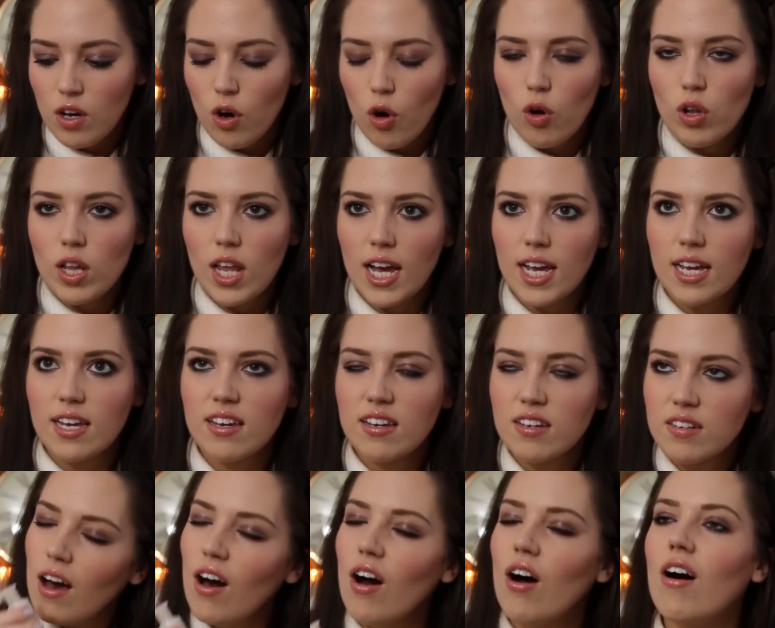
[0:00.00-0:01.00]
Or like,
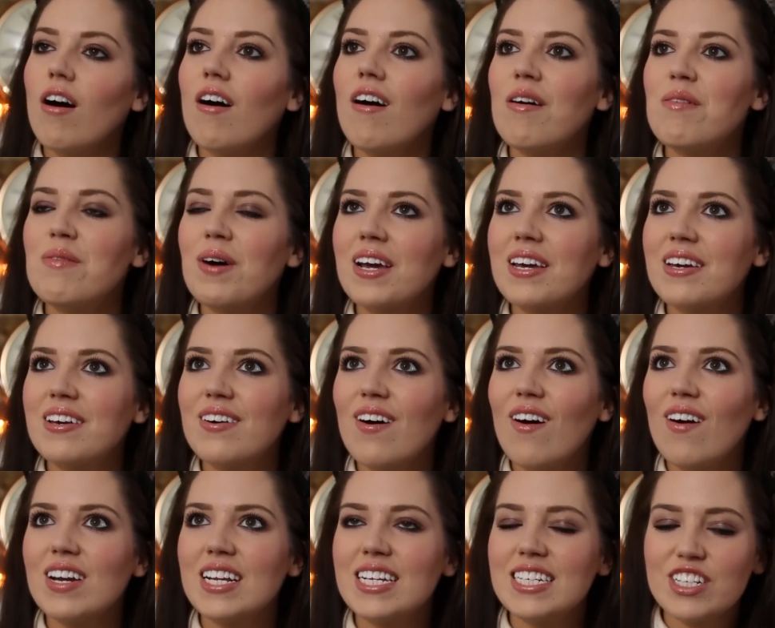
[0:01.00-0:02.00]
oh my
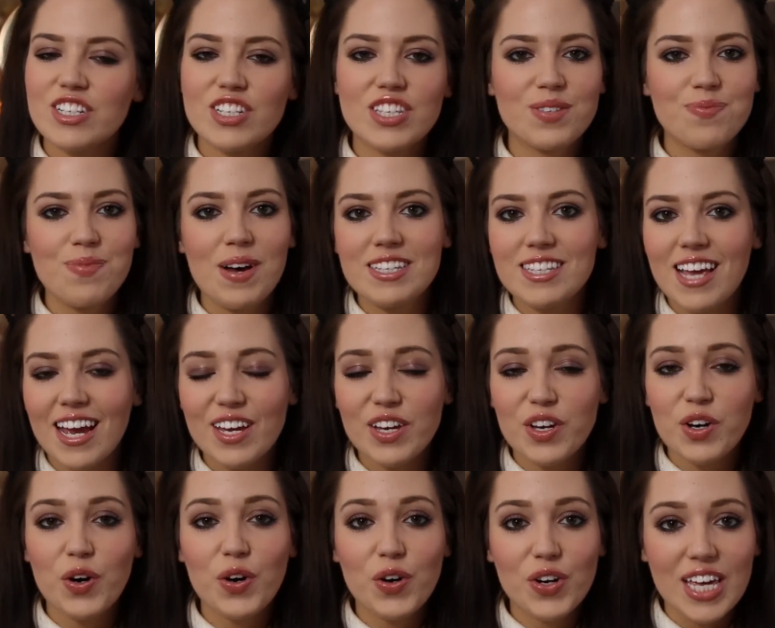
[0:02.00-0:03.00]
God, it just smells
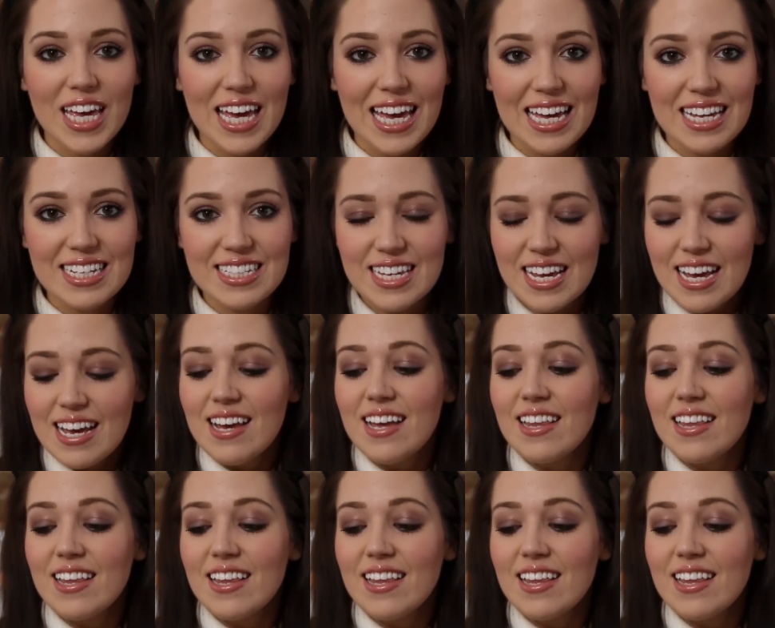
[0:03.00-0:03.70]
like cookies.